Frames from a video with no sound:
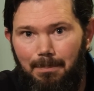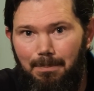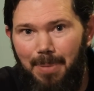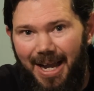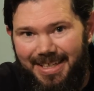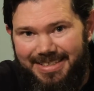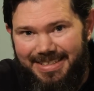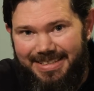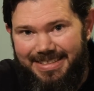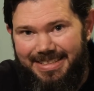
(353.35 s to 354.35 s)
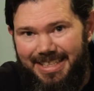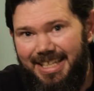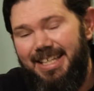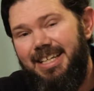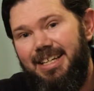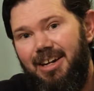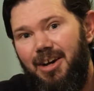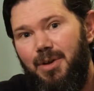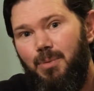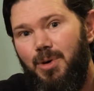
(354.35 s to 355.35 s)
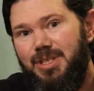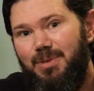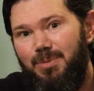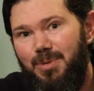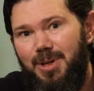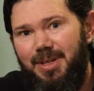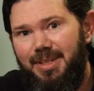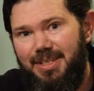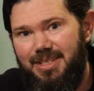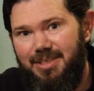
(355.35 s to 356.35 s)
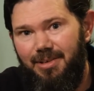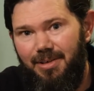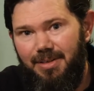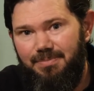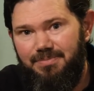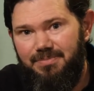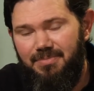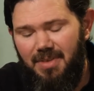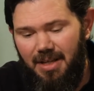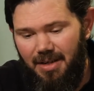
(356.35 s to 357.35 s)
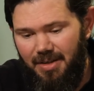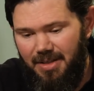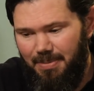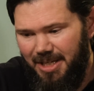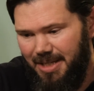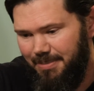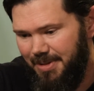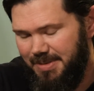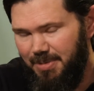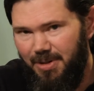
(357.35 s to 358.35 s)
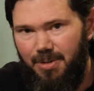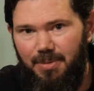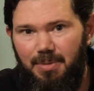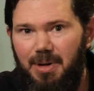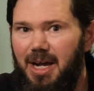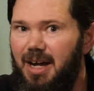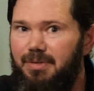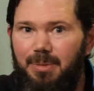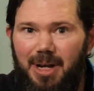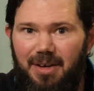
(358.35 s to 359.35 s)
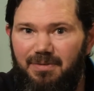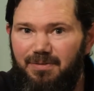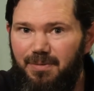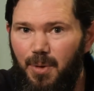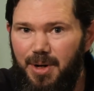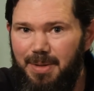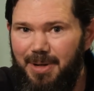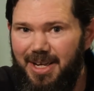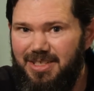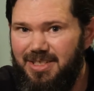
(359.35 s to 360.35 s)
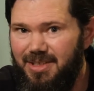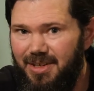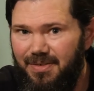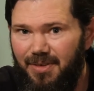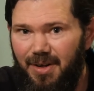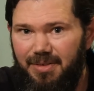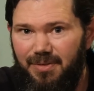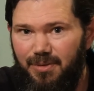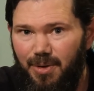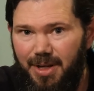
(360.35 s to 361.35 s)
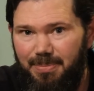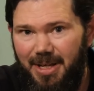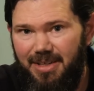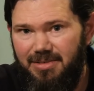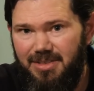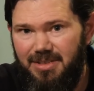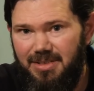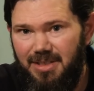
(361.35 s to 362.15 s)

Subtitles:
But on a was it worth it score, you picked up this bottle for about £40, 35 to £40,